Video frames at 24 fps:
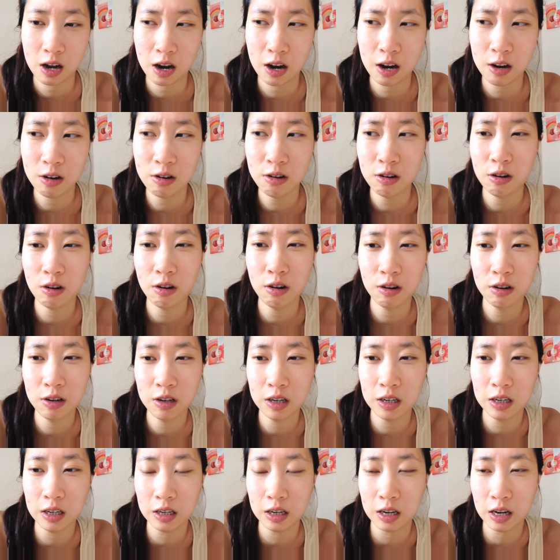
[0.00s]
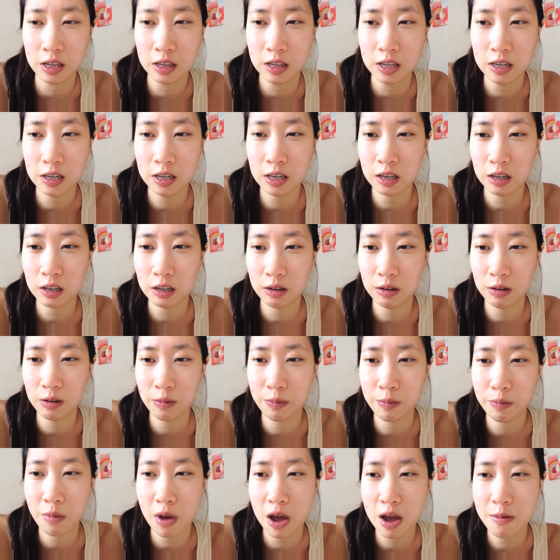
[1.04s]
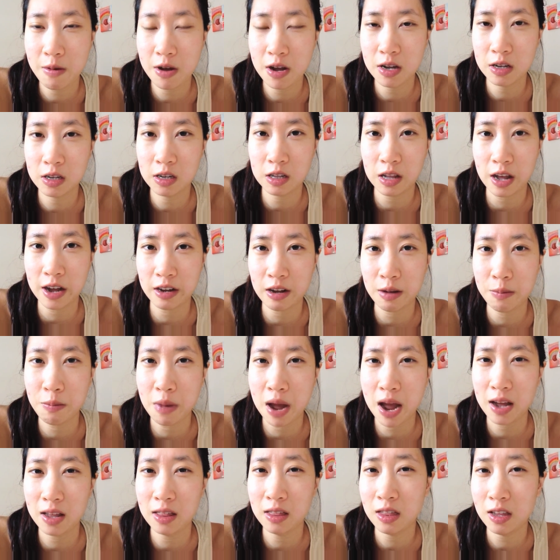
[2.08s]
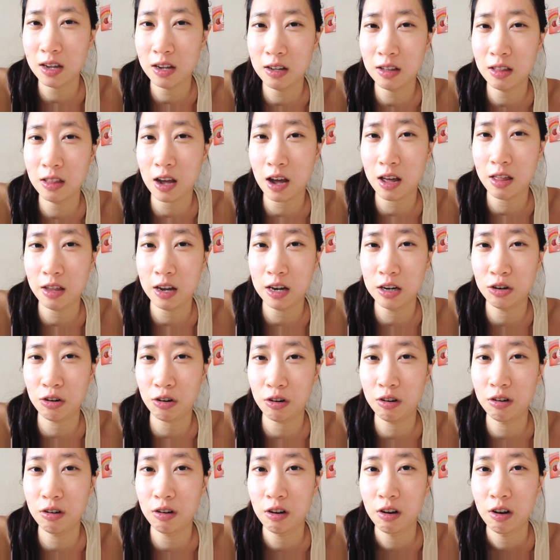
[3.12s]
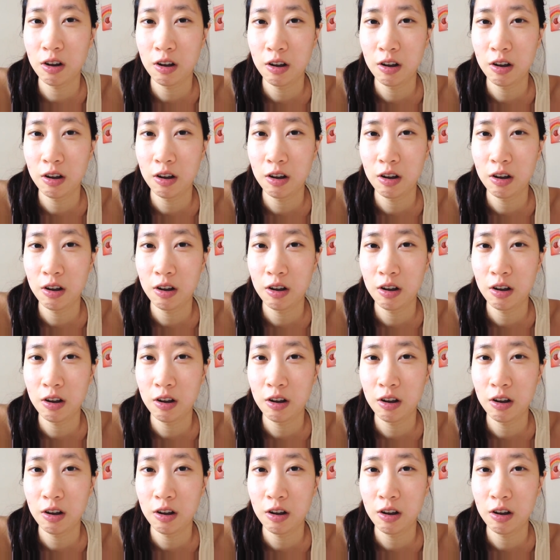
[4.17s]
I don't know, I think maybe it's like a man thing that they don't